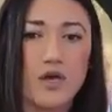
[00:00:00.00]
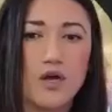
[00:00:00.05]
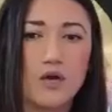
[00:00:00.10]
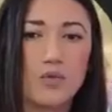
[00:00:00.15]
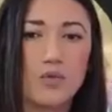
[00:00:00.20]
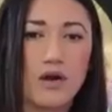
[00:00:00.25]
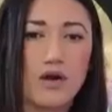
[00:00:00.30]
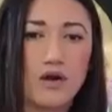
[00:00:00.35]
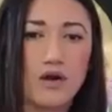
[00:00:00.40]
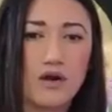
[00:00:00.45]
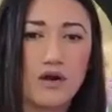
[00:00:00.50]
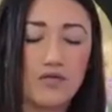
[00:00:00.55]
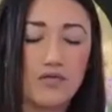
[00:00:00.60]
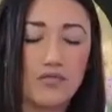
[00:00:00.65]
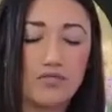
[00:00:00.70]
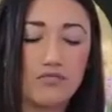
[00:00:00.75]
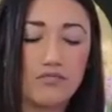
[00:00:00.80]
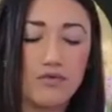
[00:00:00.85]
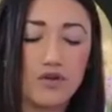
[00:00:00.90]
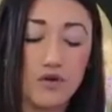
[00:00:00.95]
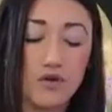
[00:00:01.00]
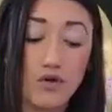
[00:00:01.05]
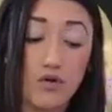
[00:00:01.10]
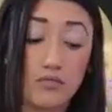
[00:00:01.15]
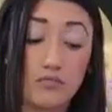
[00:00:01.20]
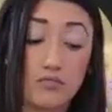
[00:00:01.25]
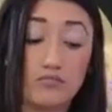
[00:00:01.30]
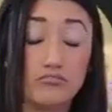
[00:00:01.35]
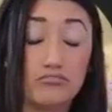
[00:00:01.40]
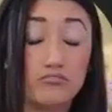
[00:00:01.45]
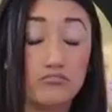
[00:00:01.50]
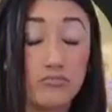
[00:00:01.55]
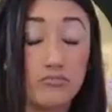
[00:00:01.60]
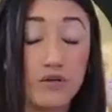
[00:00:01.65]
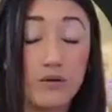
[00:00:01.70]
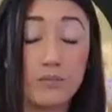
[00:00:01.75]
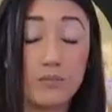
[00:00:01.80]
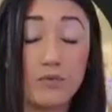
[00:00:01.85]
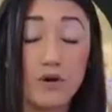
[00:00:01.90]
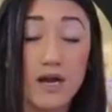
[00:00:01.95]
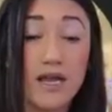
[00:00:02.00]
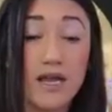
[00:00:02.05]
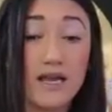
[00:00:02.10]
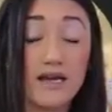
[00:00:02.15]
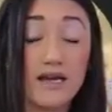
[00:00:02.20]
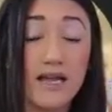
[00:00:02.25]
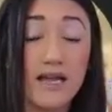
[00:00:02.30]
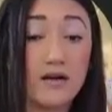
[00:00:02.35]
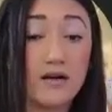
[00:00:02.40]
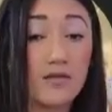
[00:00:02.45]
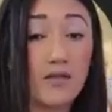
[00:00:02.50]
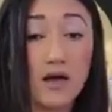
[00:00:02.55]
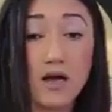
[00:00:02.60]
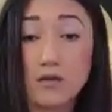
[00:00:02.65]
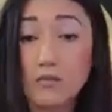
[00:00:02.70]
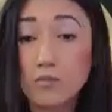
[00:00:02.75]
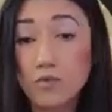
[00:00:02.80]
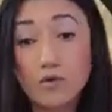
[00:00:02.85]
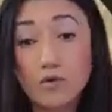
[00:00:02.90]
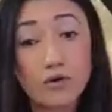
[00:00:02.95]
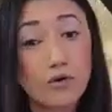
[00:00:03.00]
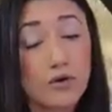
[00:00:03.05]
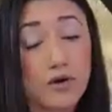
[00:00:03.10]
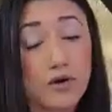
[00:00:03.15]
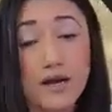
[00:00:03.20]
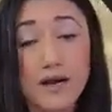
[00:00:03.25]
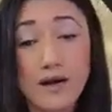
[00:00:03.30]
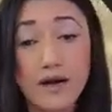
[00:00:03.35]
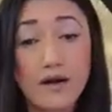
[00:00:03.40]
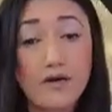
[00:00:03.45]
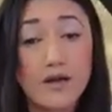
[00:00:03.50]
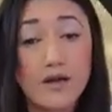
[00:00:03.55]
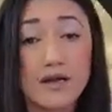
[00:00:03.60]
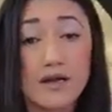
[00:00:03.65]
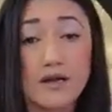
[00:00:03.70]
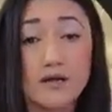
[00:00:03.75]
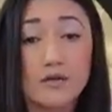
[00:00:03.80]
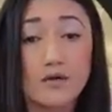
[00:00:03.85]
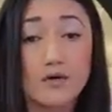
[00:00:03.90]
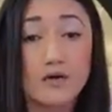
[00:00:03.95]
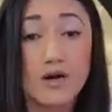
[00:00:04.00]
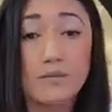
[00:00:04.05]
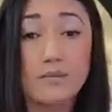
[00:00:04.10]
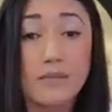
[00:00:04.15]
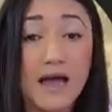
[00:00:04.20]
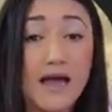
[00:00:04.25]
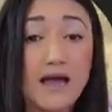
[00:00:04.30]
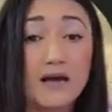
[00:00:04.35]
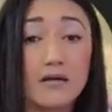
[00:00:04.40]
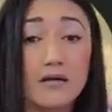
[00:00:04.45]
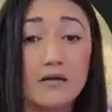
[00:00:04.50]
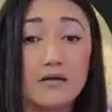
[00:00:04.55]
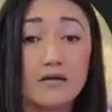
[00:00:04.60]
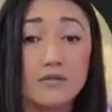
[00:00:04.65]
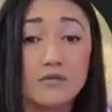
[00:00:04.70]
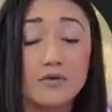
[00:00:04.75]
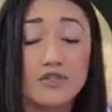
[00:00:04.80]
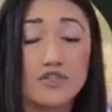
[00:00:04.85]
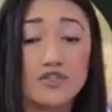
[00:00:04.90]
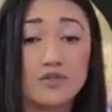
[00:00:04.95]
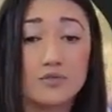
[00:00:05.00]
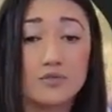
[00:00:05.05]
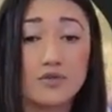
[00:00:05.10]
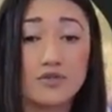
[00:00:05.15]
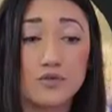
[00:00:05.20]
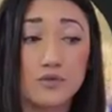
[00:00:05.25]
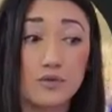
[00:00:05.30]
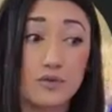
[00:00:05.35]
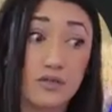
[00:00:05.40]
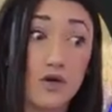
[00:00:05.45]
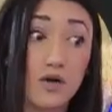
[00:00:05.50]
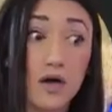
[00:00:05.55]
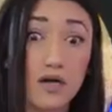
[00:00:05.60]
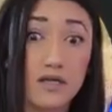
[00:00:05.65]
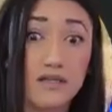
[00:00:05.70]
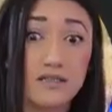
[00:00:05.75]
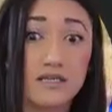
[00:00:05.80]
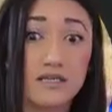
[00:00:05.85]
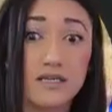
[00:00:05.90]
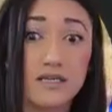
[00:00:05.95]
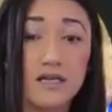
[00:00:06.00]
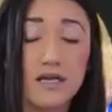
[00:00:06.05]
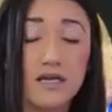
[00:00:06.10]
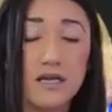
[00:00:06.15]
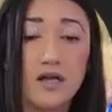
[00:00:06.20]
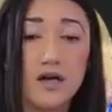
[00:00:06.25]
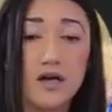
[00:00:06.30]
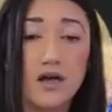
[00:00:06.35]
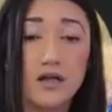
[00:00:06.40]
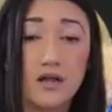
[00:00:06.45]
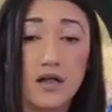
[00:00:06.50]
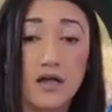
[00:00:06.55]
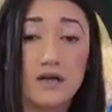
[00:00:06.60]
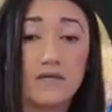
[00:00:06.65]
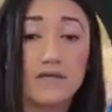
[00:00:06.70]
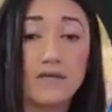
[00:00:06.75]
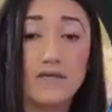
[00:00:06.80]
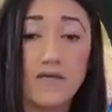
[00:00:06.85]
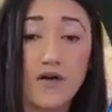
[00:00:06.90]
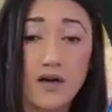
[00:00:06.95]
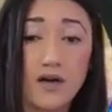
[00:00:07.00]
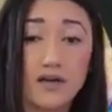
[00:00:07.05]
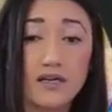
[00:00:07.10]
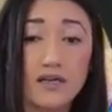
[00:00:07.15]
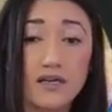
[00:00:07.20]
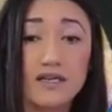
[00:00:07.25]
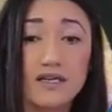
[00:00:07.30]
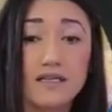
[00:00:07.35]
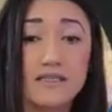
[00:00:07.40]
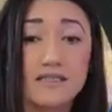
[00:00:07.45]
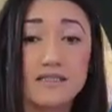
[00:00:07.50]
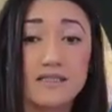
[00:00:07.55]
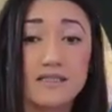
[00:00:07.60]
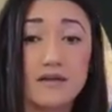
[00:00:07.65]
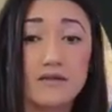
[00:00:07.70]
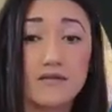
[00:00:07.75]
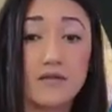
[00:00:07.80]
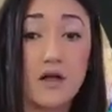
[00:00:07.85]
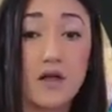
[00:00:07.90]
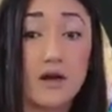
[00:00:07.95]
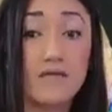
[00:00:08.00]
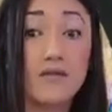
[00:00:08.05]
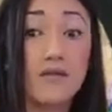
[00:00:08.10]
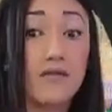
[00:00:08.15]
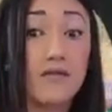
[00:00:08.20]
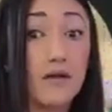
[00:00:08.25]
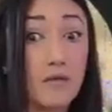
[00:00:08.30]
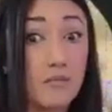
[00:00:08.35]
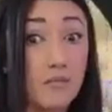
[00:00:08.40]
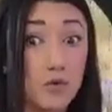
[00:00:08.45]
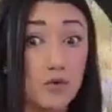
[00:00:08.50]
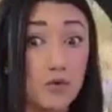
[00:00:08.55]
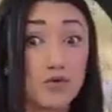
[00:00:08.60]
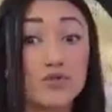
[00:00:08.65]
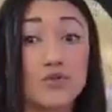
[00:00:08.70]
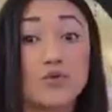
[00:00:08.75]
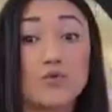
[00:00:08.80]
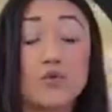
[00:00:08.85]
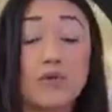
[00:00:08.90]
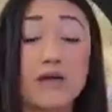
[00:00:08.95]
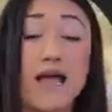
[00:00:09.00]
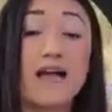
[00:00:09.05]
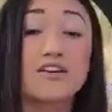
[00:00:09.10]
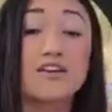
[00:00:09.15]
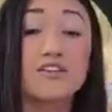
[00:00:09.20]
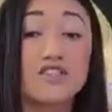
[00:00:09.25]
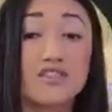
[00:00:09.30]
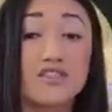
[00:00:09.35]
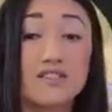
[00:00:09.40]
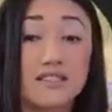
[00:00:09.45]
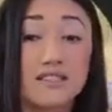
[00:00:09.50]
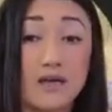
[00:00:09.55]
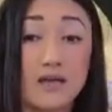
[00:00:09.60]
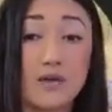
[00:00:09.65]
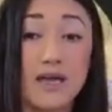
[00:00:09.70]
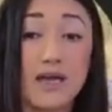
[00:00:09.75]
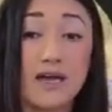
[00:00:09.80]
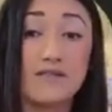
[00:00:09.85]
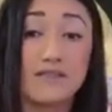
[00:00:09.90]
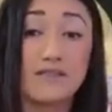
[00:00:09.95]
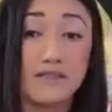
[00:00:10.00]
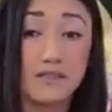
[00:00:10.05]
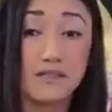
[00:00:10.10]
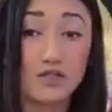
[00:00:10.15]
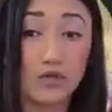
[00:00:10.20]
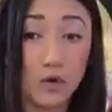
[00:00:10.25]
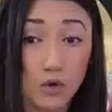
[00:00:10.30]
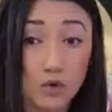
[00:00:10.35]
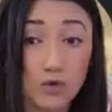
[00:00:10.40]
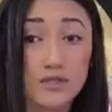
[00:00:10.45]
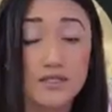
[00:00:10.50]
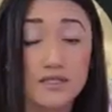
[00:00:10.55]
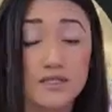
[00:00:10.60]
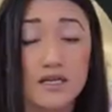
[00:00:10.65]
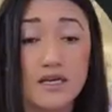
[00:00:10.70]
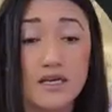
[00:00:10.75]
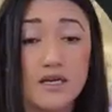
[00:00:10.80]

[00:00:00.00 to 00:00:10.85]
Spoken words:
where the brain had a lot more gray area, gray matter, which was causing a lot of the fogginess and a lot of the emotional reactions that we have as adults